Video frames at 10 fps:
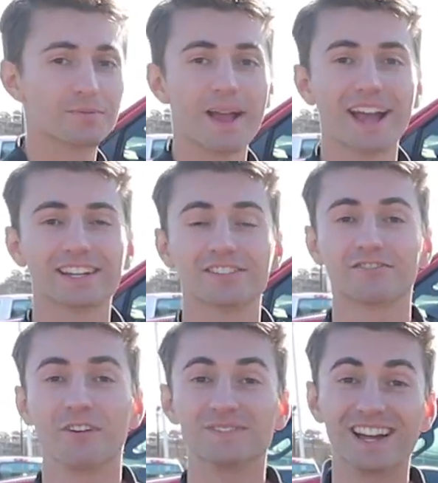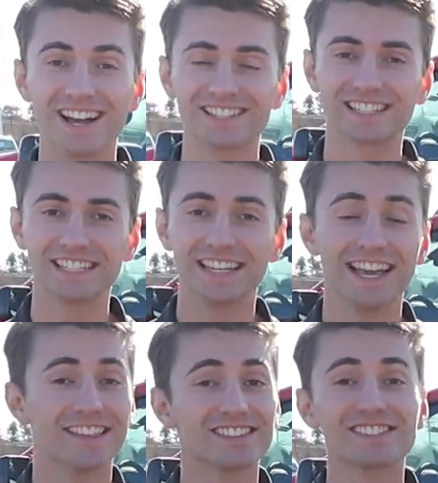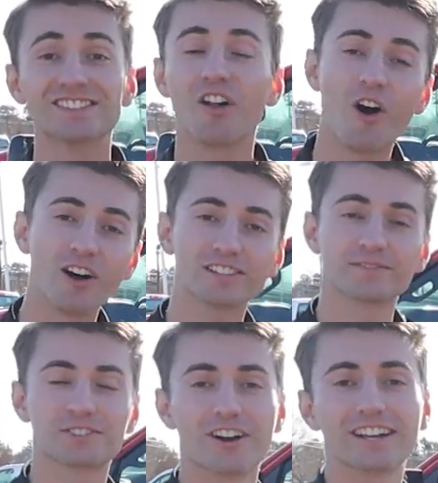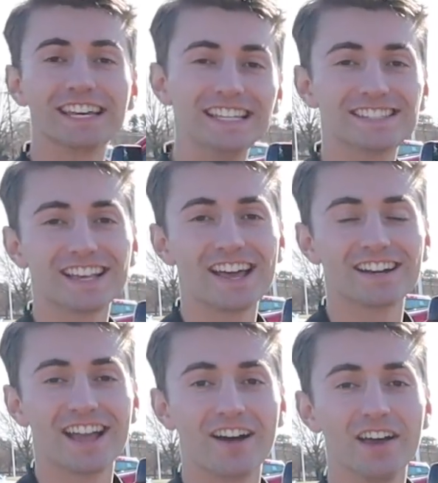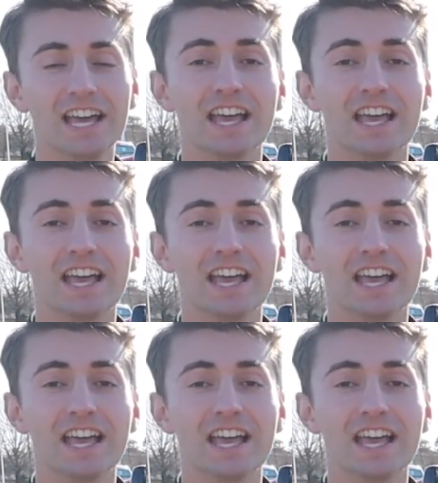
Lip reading: package from Tuscany. This is an awesome truck inside and out.